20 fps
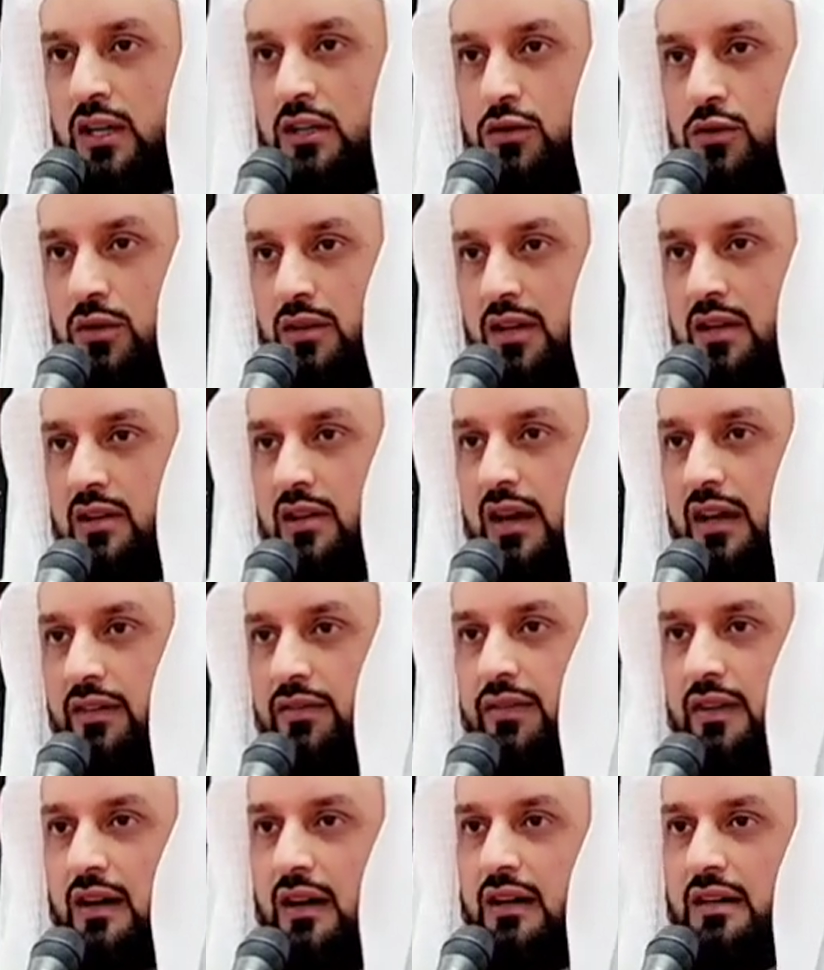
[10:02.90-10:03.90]
into the
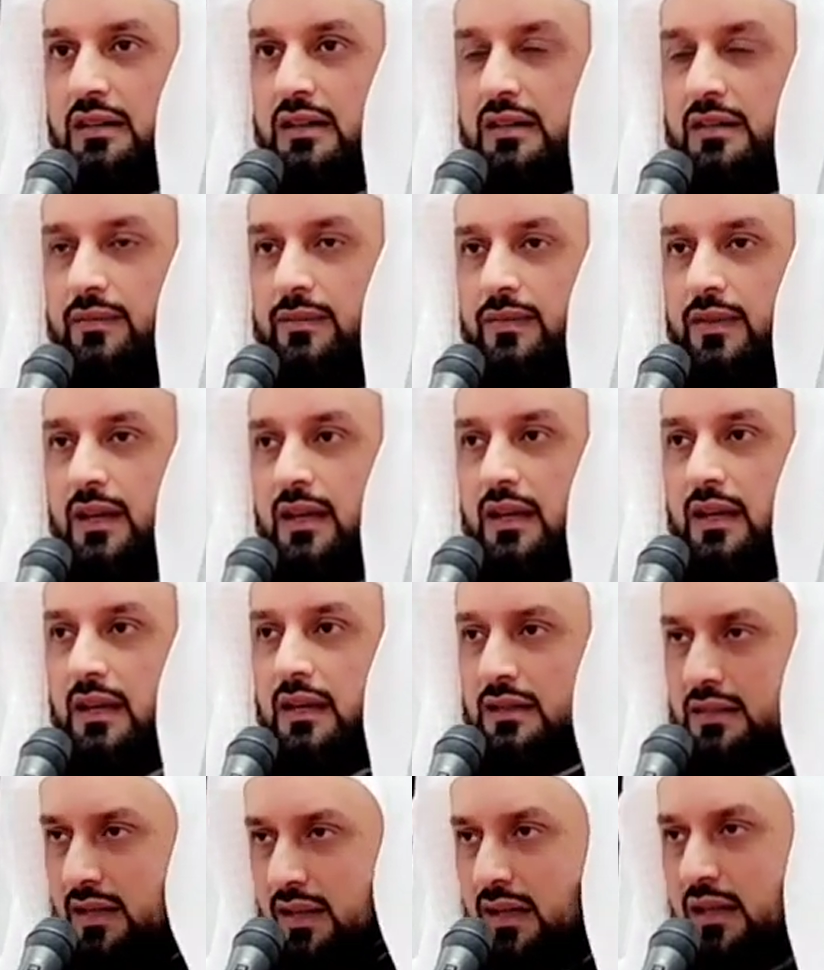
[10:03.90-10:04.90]
graveyard.
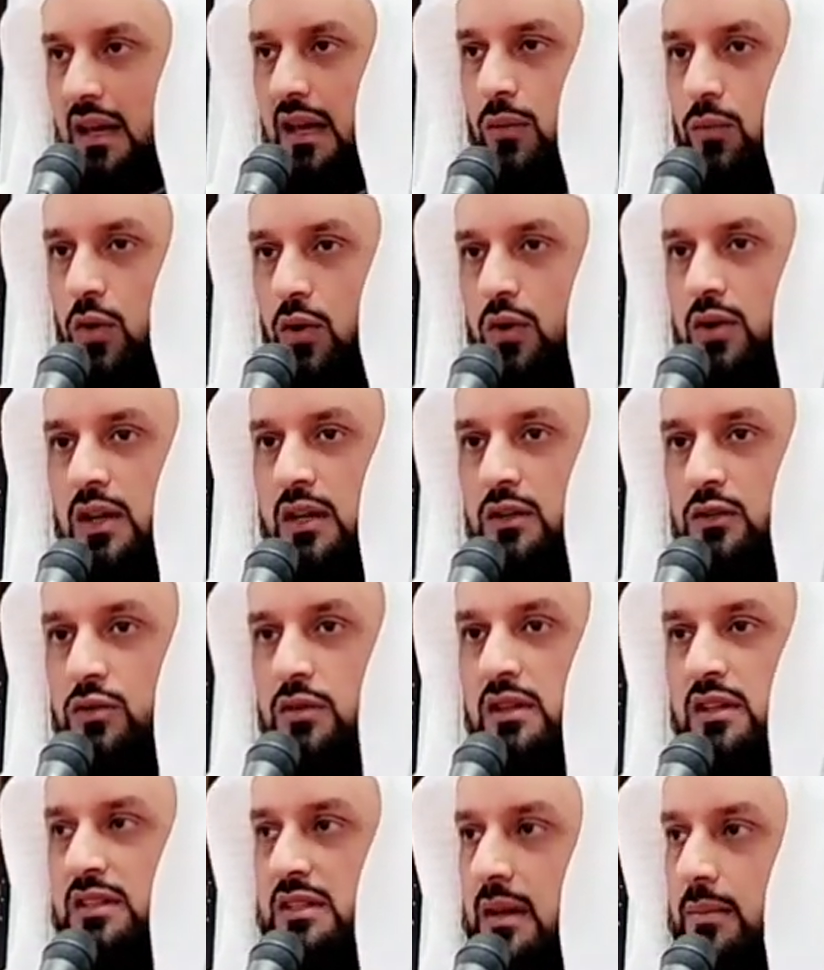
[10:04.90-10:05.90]
Take a walk into
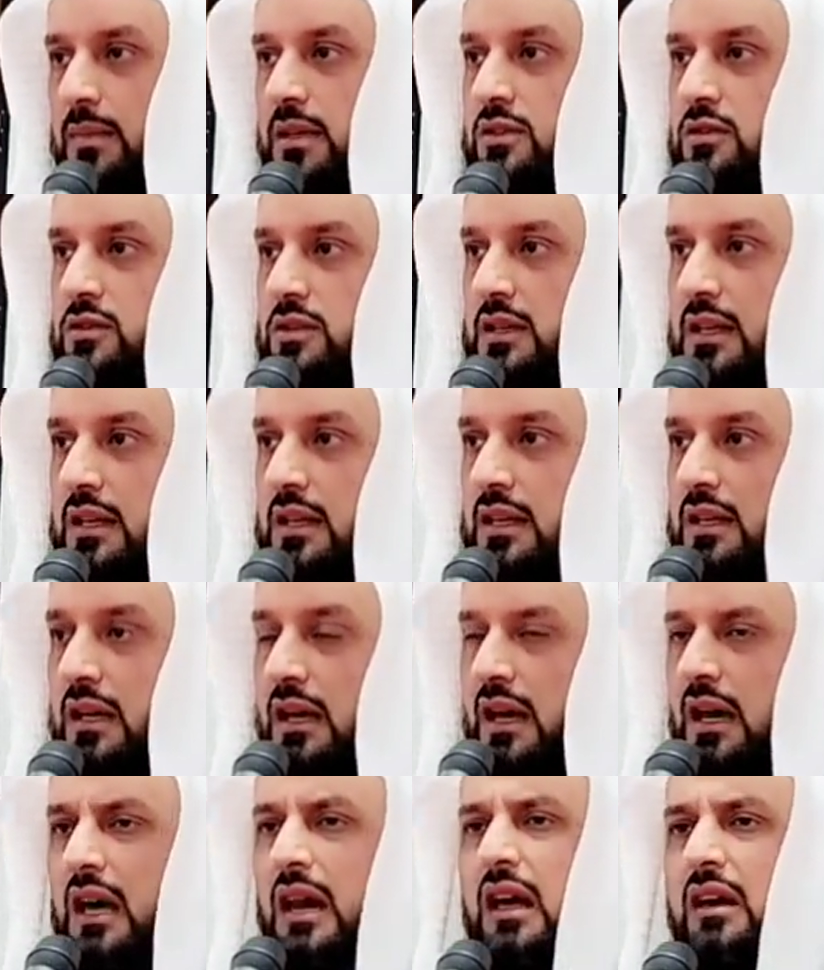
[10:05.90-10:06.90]
the cemetery.
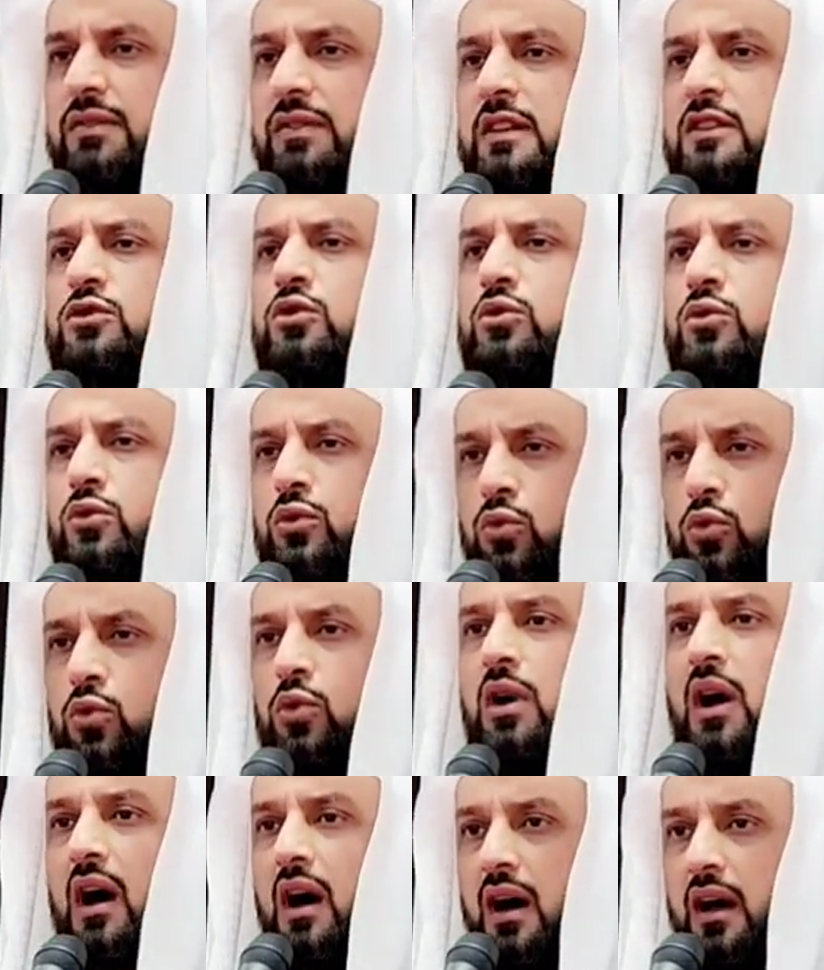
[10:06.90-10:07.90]
Ala
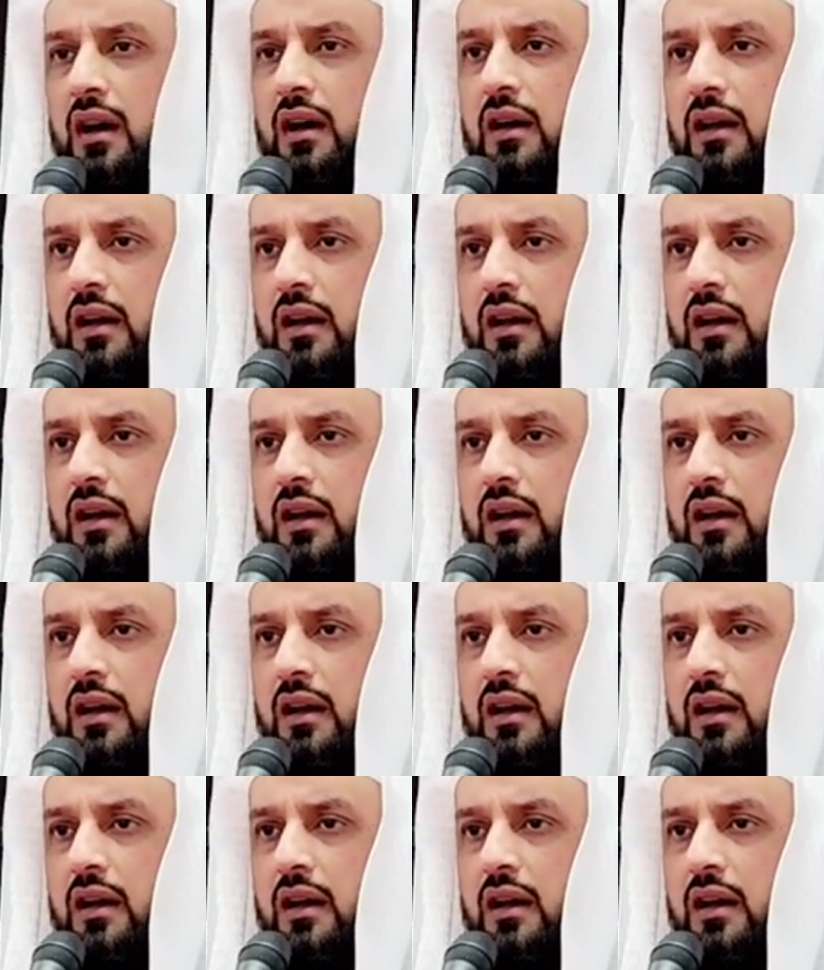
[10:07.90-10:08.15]
fazuruha.